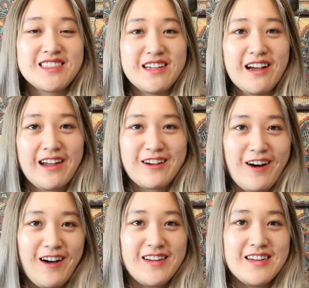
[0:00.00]
think I
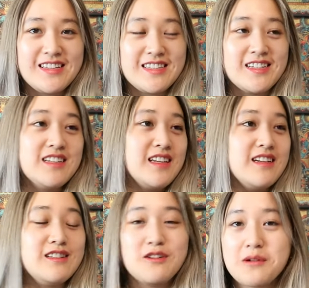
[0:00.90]
got. Is it a Lady
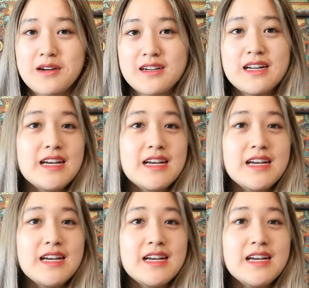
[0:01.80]
Dior?